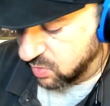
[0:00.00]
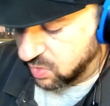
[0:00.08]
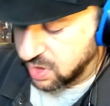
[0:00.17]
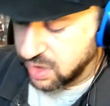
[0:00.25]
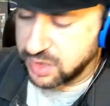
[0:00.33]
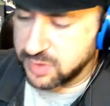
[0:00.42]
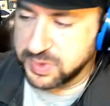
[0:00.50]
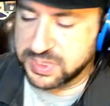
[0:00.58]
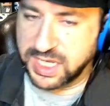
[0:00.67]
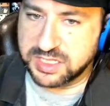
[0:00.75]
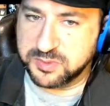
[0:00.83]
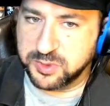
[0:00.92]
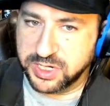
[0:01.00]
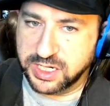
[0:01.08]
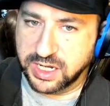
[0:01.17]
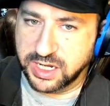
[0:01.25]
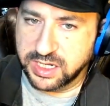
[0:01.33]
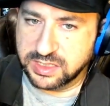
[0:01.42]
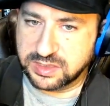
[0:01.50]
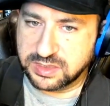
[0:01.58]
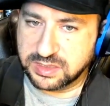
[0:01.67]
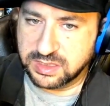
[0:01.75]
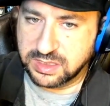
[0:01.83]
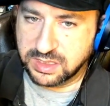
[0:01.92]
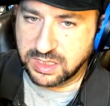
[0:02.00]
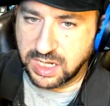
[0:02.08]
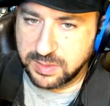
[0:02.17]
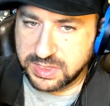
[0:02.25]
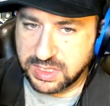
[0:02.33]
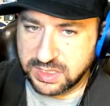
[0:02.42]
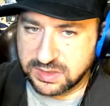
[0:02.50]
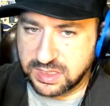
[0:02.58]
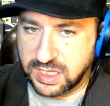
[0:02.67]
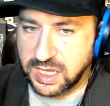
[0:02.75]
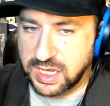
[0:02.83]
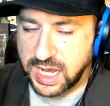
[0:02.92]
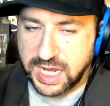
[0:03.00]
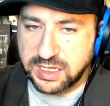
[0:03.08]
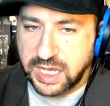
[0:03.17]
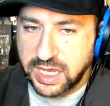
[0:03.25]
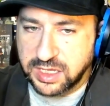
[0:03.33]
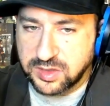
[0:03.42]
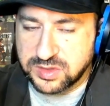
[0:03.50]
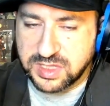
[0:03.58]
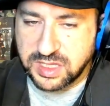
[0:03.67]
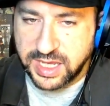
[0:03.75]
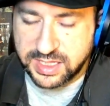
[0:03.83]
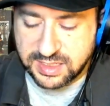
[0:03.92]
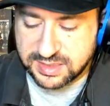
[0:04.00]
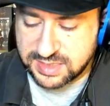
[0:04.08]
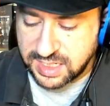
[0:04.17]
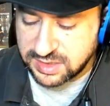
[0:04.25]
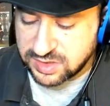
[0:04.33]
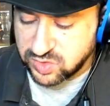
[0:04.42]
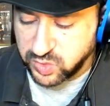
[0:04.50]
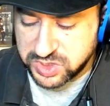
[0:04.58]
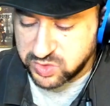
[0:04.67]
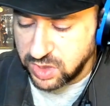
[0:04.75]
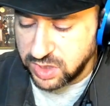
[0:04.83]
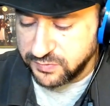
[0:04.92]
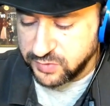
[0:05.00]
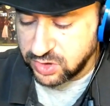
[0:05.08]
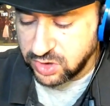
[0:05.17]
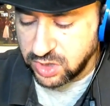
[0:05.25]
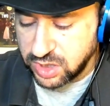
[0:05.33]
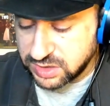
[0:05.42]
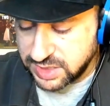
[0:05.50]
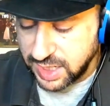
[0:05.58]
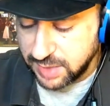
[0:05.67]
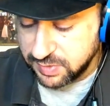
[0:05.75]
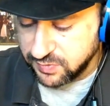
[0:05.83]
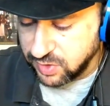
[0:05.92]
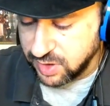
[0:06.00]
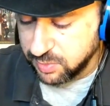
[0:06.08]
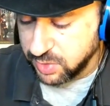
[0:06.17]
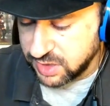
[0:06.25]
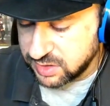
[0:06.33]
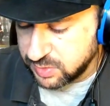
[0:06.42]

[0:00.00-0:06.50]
work, but that's pretty nice. I mean, these... I used like this on the Switch 1 for a long time before I bought the